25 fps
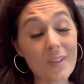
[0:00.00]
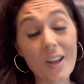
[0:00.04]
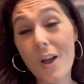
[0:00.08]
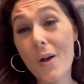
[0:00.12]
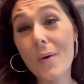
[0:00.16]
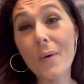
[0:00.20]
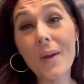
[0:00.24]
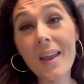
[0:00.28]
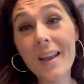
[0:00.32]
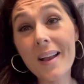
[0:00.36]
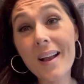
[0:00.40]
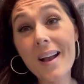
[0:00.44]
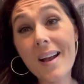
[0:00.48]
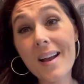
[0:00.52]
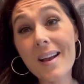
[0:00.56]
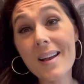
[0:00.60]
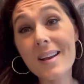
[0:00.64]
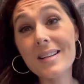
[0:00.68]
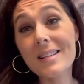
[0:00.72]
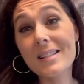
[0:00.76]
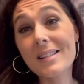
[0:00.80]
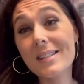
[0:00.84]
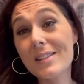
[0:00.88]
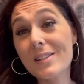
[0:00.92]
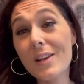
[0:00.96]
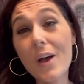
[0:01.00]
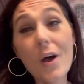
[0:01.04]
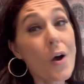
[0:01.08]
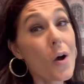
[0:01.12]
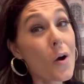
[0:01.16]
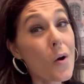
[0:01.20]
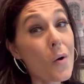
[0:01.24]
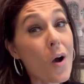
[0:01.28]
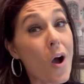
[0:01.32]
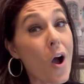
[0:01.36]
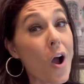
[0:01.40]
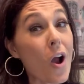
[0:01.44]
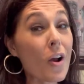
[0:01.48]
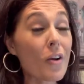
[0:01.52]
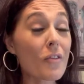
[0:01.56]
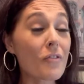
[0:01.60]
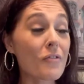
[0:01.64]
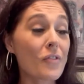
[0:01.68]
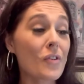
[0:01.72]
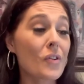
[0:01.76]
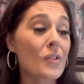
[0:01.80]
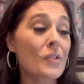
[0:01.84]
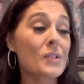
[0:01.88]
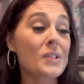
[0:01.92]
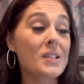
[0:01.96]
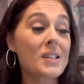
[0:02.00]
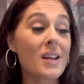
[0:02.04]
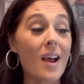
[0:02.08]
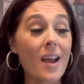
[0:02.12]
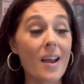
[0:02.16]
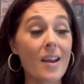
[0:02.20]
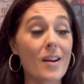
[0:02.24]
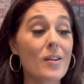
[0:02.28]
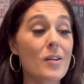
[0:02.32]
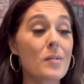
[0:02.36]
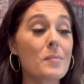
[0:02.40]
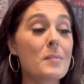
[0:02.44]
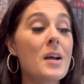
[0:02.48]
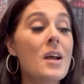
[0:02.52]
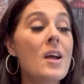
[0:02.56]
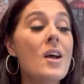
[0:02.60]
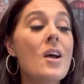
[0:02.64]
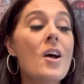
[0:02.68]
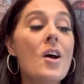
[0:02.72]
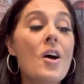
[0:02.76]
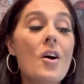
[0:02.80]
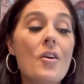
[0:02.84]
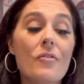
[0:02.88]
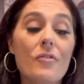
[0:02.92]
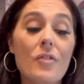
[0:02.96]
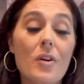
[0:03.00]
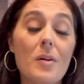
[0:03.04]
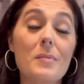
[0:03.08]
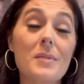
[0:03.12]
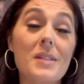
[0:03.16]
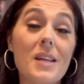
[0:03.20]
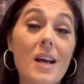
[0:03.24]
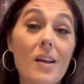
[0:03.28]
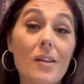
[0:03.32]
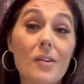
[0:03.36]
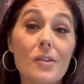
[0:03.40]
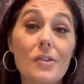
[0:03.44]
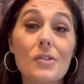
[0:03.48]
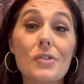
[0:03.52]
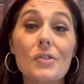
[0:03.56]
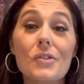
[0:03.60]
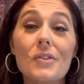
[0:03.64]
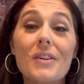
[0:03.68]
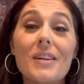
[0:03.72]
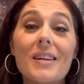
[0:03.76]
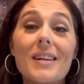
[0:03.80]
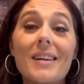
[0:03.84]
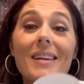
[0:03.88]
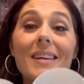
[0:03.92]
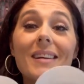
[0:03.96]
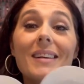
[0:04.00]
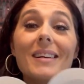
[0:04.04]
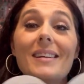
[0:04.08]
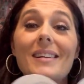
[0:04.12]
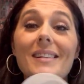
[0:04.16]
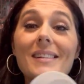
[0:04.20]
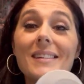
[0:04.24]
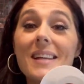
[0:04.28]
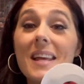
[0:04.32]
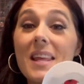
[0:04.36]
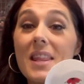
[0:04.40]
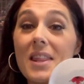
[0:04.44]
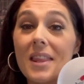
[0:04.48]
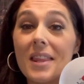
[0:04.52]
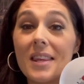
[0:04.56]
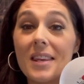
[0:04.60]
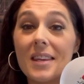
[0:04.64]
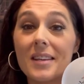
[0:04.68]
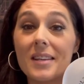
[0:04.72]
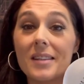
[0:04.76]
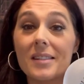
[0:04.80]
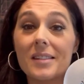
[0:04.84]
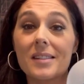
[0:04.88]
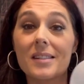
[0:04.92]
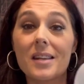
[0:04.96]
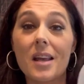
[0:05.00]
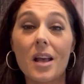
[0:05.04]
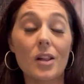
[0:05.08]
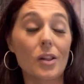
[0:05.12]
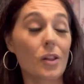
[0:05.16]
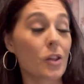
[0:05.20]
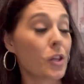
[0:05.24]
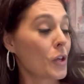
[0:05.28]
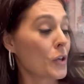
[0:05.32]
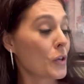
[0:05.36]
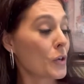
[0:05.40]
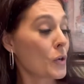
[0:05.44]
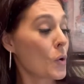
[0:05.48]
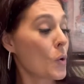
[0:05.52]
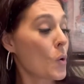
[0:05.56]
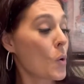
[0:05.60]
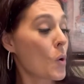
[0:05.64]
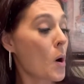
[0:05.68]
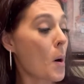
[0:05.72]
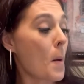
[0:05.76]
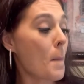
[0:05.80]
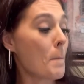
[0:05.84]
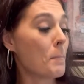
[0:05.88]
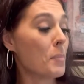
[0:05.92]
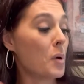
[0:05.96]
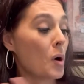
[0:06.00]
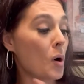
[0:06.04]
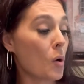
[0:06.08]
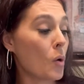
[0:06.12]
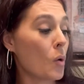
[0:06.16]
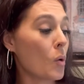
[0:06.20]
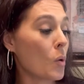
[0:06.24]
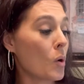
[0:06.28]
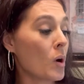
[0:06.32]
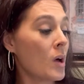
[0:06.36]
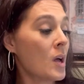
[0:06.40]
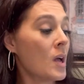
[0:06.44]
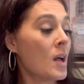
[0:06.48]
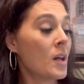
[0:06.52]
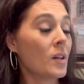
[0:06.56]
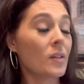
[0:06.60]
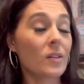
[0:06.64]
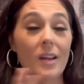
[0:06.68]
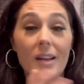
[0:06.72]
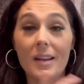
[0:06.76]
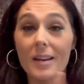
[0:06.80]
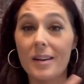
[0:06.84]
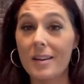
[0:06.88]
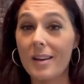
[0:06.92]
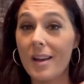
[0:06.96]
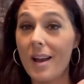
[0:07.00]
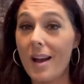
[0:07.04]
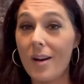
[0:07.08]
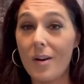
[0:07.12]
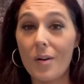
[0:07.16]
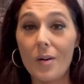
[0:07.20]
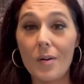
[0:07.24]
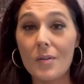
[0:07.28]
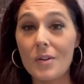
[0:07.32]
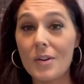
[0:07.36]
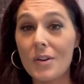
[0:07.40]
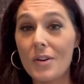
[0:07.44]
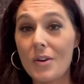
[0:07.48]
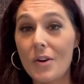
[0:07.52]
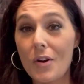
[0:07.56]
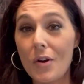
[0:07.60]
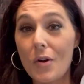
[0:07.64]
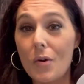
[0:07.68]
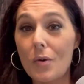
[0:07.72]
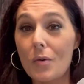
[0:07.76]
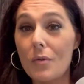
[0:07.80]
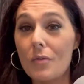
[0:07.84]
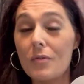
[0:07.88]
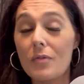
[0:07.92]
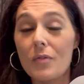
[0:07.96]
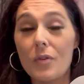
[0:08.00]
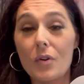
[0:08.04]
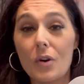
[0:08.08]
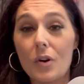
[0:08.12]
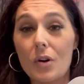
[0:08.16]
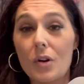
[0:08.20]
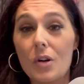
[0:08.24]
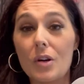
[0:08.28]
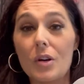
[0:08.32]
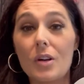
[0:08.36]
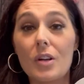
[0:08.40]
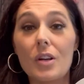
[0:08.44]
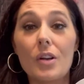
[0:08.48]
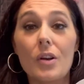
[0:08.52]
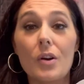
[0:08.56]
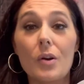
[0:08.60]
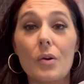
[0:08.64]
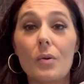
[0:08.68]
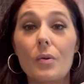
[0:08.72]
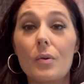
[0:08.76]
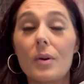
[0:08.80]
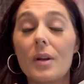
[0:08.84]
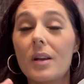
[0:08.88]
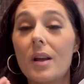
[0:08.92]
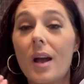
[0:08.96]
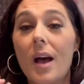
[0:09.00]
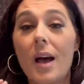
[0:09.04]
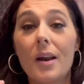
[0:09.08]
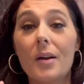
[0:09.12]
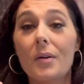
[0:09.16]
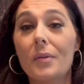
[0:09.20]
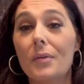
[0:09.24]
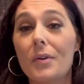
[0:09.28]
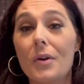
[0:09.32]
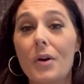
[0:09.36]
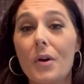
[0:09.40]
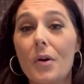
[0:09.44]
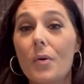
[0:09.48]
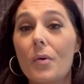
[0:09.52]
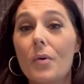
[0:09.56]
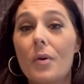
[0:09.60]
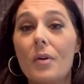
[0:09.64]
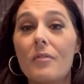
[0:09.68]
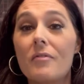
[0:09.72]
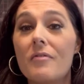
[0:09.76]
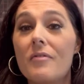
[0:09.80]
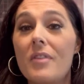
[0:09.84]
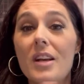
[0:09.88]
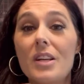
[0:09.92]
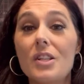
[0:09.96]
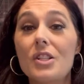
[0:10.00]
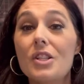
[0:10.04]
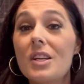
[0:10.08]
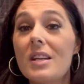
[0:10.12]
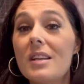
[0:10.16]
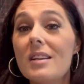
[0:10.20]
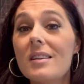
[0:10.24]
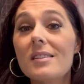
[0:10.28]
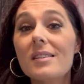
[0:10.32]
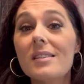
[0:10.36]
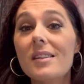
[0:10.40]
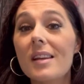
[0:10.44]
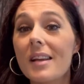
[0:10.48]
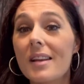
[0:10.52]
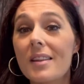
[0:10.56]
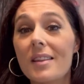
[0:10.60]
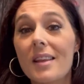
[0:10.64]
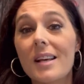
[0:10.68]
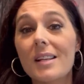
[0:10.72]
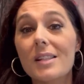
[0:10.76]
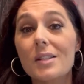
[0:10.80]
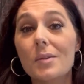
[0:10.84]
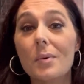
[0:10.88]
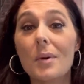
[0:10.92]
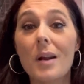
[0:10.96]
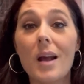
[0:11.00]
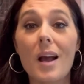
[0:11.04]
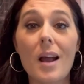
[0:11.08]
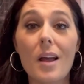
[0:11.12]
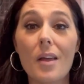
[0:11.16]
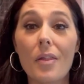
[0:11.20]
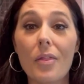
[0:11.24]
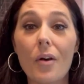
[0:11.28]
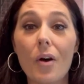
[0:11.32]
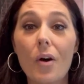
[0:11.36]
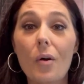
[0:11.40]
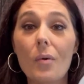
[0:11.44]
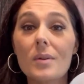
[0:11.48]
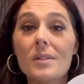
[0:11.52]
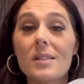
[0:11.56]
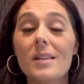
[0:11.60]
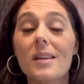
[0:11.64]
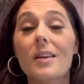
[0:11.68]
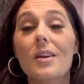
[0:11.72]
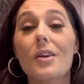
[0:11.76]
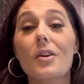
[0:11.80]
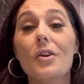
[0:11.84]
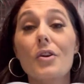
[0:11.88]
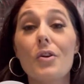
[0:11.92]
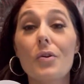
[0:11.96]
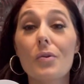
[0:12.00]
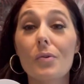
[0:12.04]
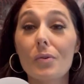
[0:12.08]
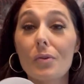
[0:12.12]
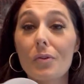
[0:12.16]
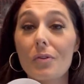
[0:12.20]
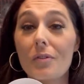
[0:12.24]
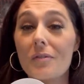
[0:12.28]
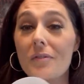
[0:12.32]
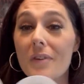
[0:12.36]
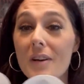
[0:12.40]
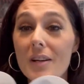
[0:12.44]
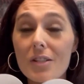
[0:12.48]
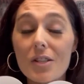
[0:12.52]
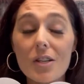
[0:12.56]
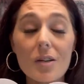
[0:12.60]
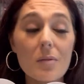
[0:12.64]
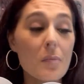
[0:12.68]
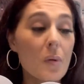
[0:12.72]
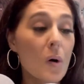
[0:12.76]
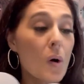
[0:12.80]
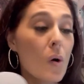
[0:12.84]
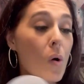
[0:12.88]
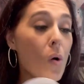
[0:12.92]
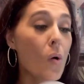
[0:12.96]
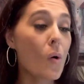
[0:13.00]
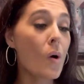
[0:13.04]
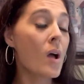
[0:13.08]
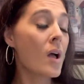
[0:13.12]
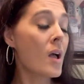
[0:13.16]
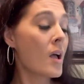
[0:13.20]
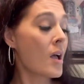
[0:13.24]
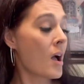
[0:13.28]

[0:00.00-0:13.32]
Okay guys, so our first item from Dollar Tree is this little bowl, like, you know, for, you know, I don't know, veggies. Like that's what I thought was like a cute little veggie bowl.